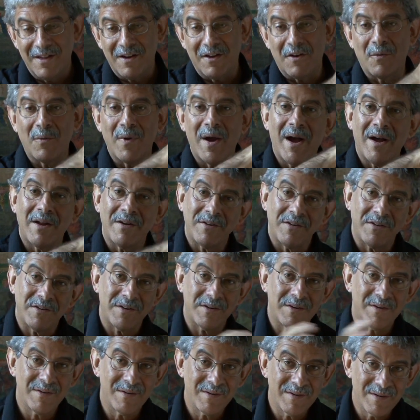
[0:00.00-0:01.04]
around
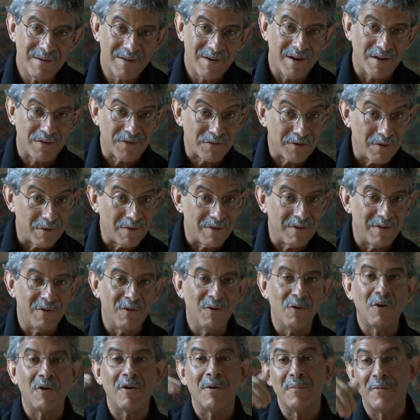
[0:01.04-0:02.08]
a
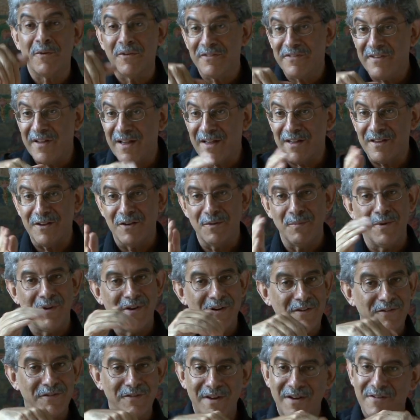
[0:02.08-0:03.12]
certain normal value, but
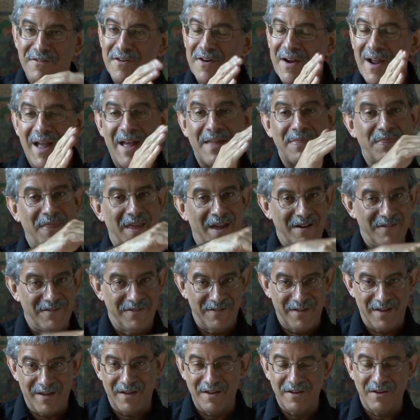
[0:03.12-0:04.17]
it's never at that
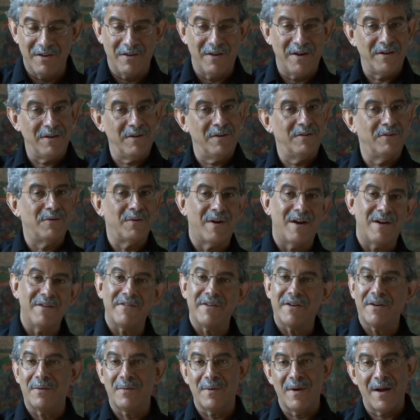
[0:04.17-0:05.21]
value. And you're
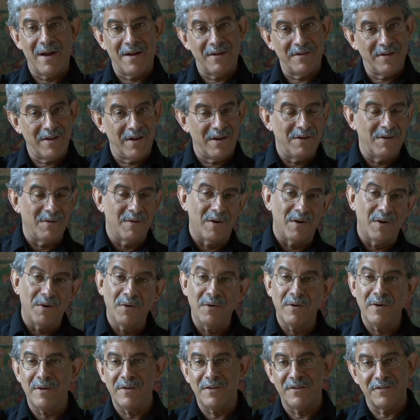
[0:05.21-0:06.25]
driving around and you're
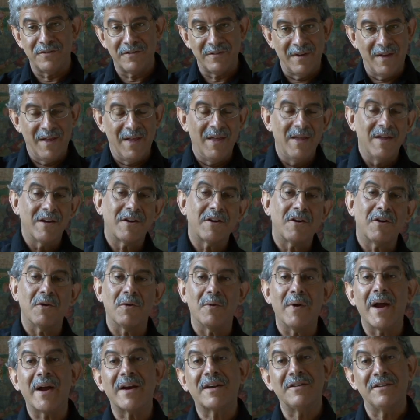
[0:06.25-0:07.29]
always
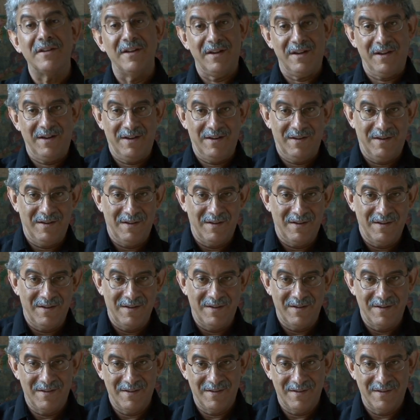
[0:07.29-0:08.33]
correcting.
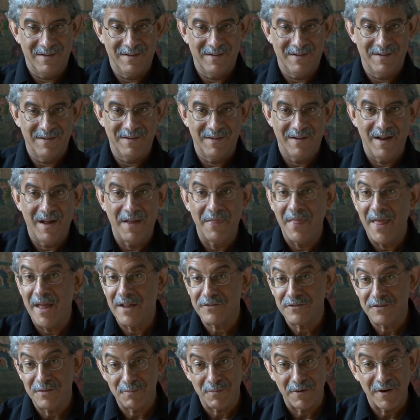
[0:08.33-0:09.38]
And
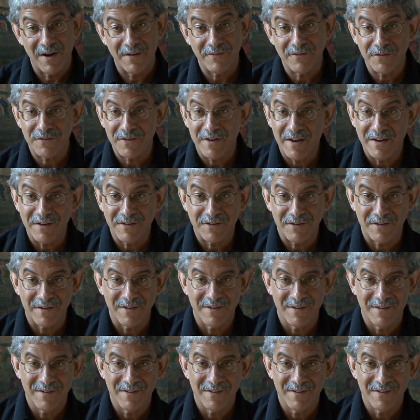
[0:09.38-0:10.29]
that's improvisation